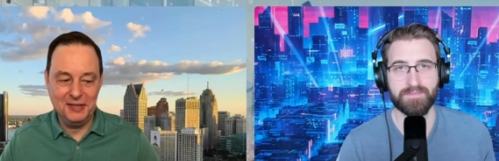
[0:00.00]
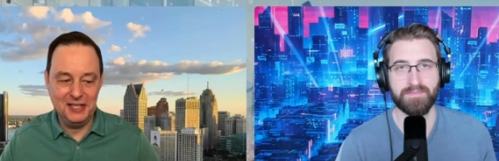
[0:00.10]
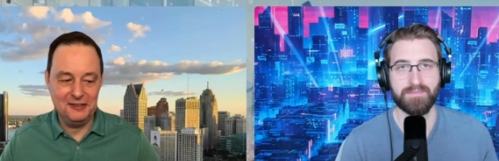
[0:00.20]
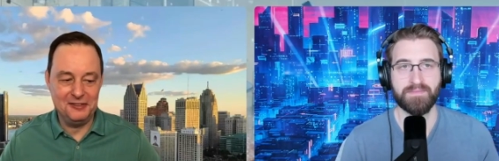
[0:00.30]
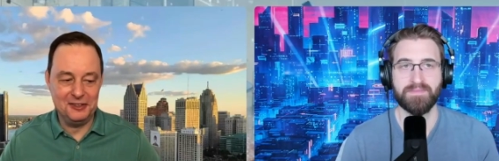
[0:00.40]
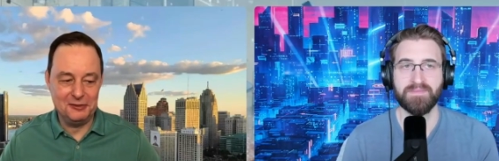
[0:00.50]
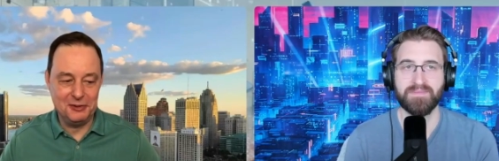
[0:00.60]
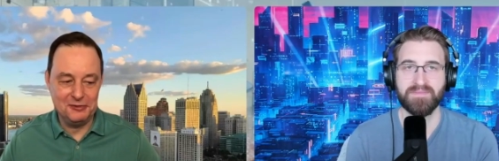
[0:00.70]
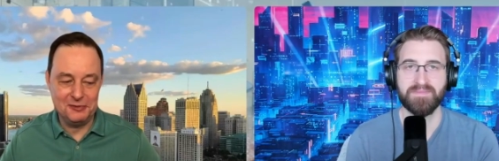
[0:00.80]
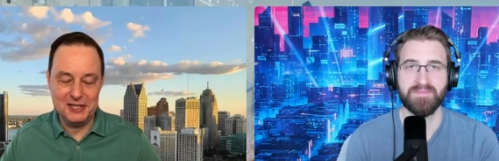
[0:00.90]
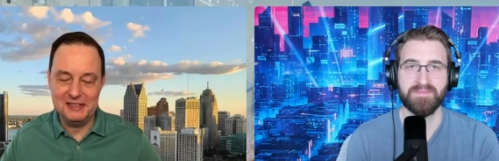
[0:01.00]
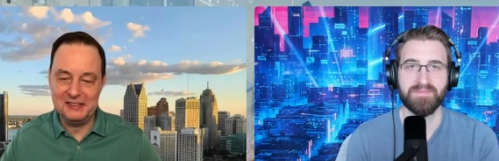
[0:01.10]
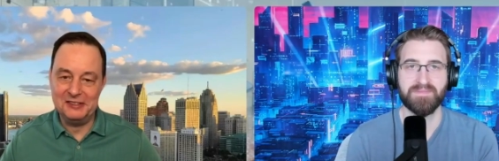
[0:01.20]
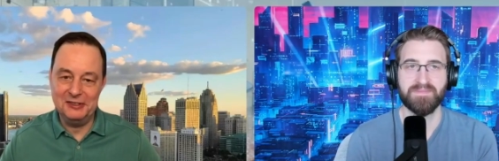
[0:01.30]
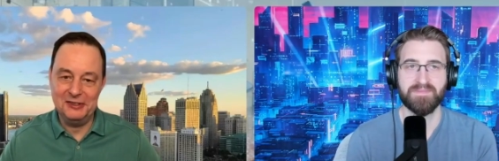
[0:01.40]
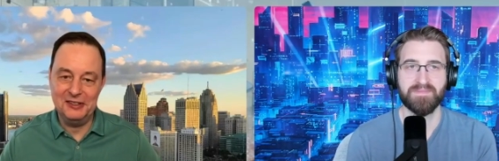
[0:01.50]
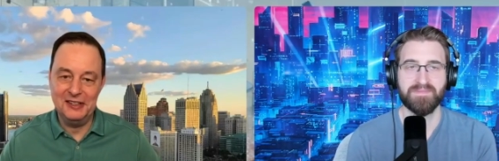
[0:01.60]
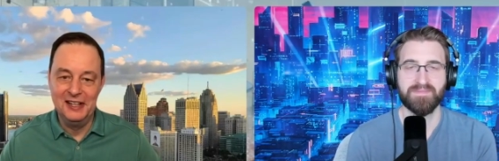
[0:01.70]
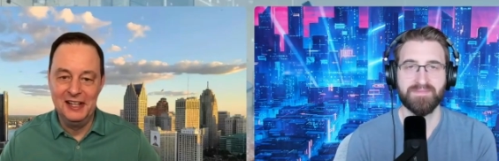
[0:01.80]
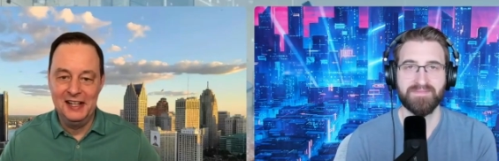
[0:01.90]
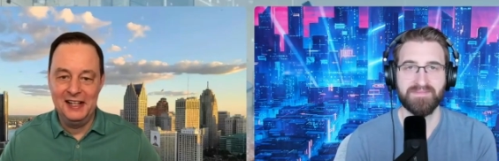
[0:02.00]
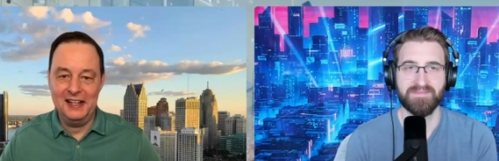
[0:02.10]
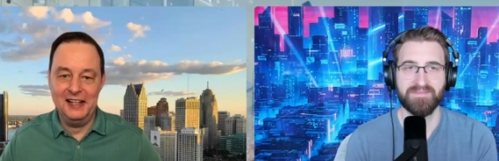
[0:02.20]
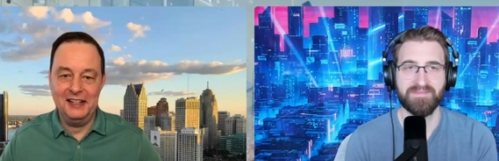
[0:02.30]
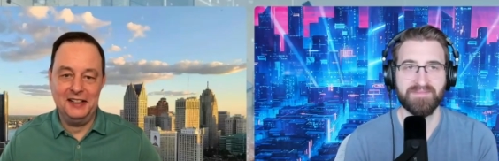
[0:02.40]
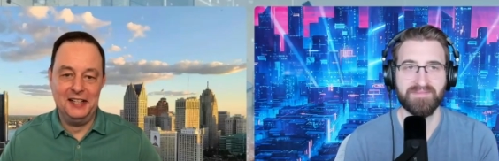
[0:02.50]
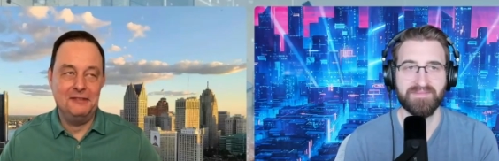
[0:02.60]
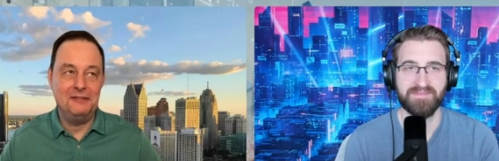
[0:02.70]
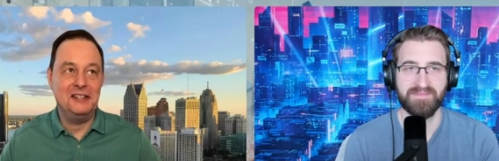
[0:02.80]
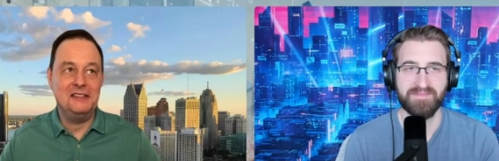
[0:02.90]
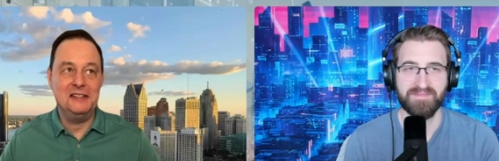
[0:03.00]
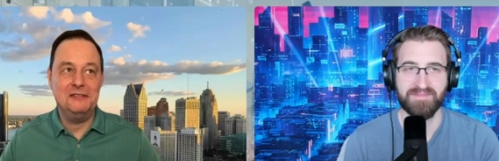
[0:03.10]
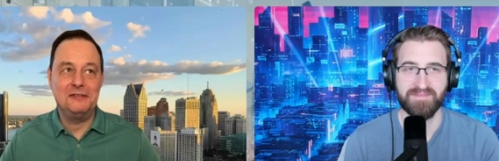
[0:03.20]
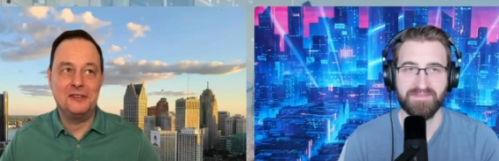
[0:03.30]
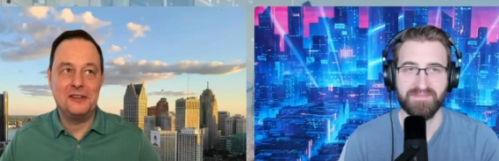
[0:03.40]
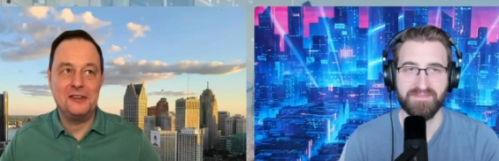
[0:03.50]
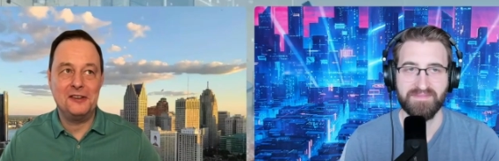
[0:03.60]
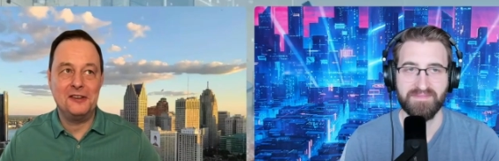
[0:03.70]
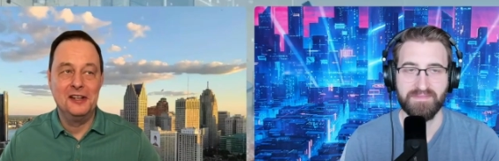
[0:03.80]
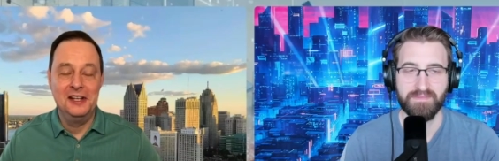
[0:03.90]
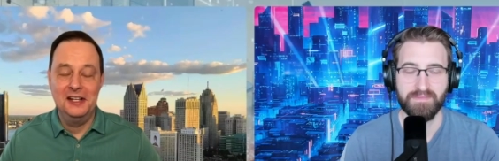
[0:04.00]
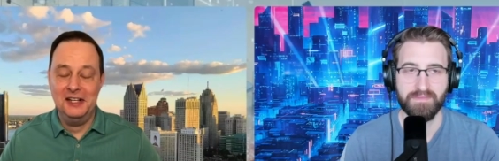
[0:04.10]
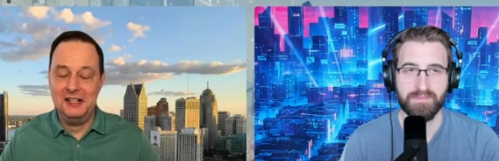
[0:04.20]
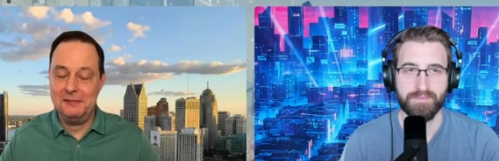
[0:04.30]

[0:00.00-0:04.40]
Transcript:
Speaker 1: me of a quote from Isaac Newton: uh, "If I see further, it's